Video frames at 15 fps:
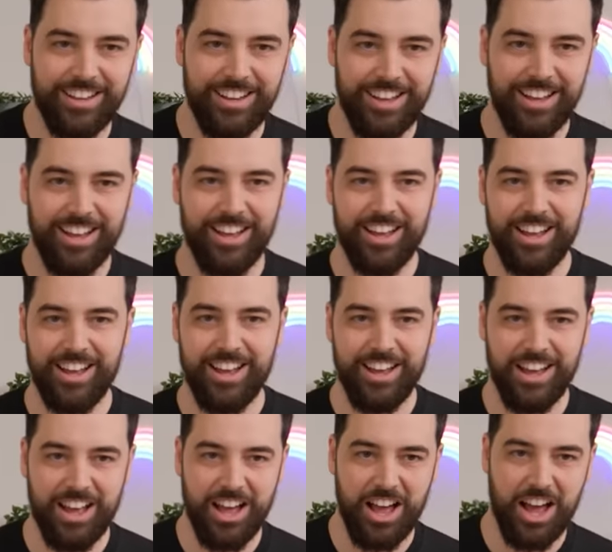
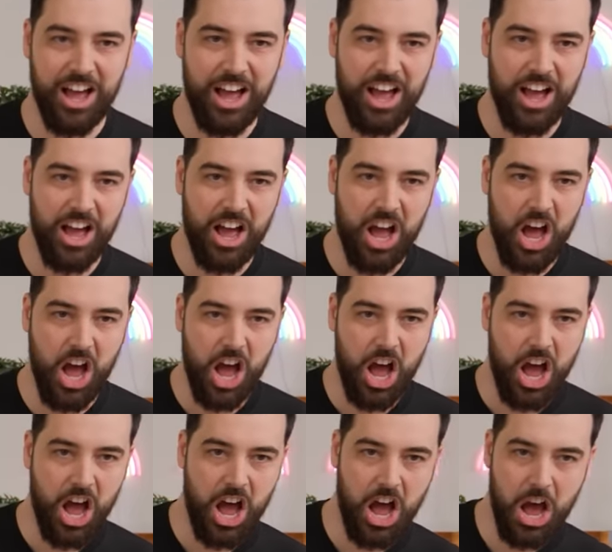
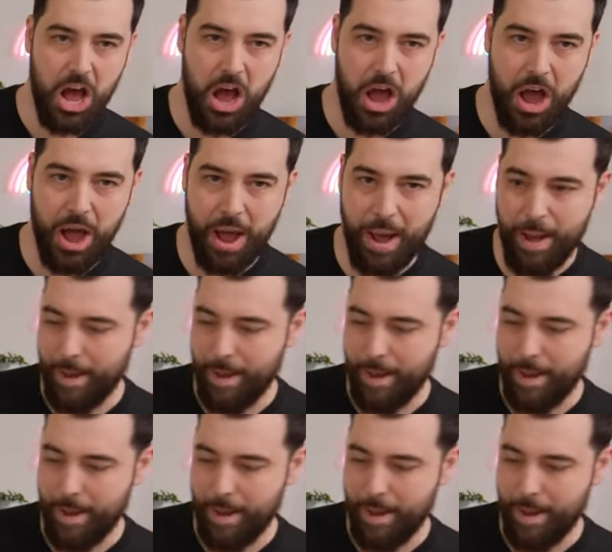This person isn't speaking.